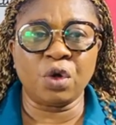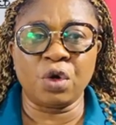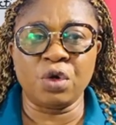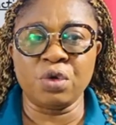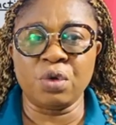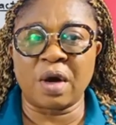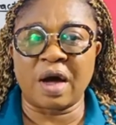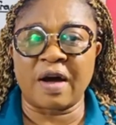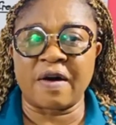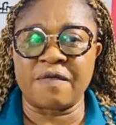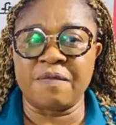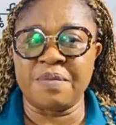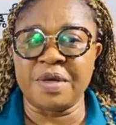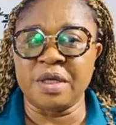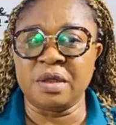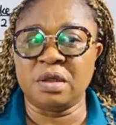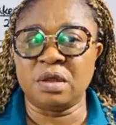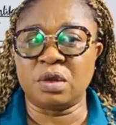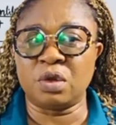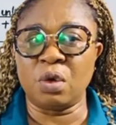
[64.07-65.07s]
though you have
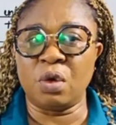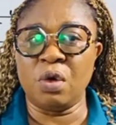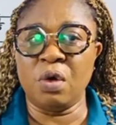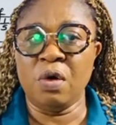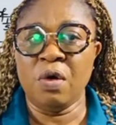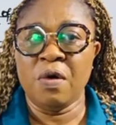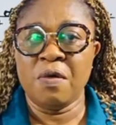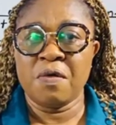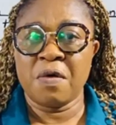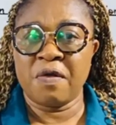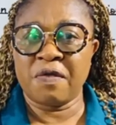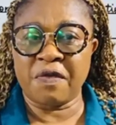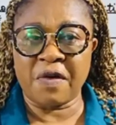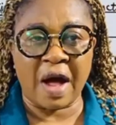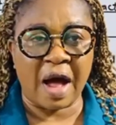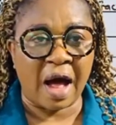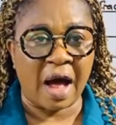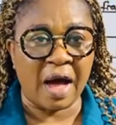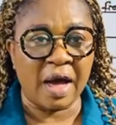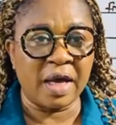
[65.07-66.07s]
been so
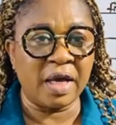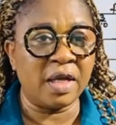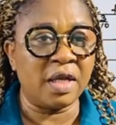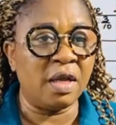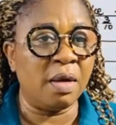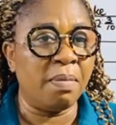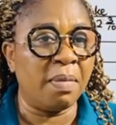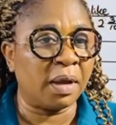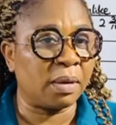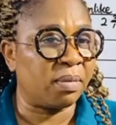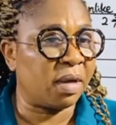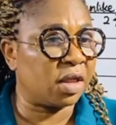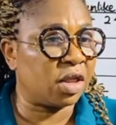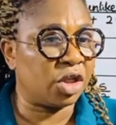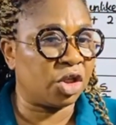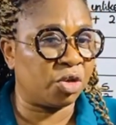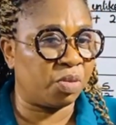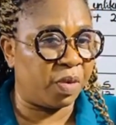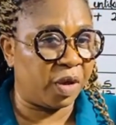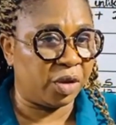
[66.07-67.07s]
far in the
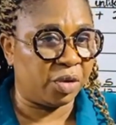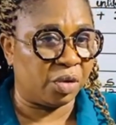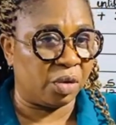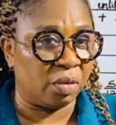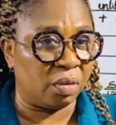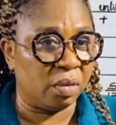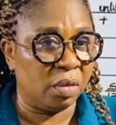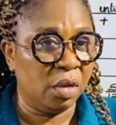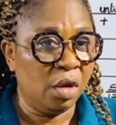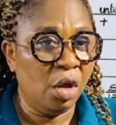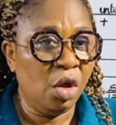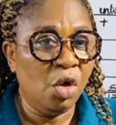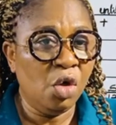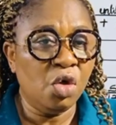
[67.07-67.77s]
mathematics spectrum,